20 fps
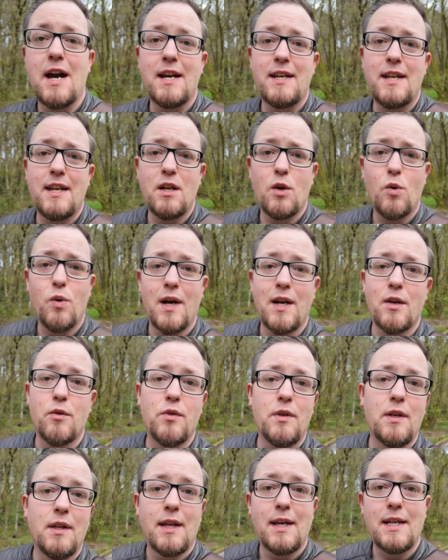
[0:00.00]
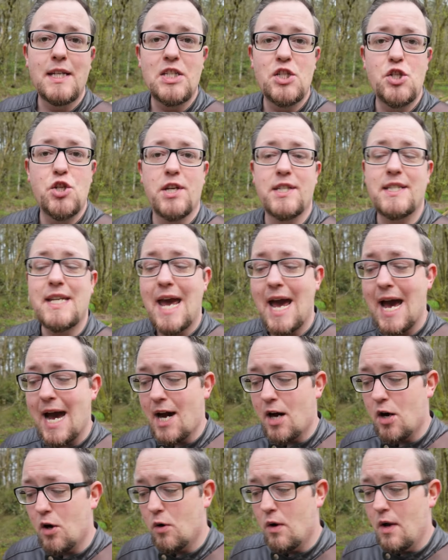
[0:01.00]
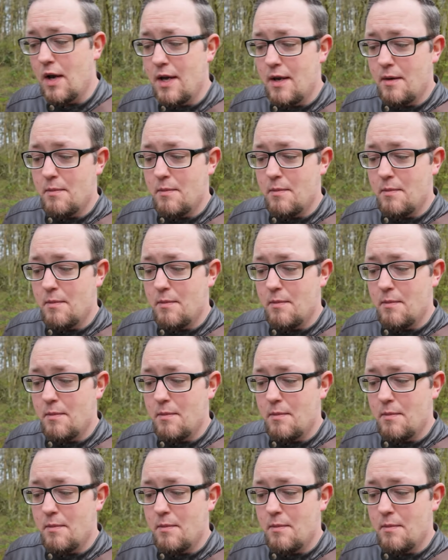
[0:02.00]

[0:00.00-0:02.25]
I didn't quite realize just how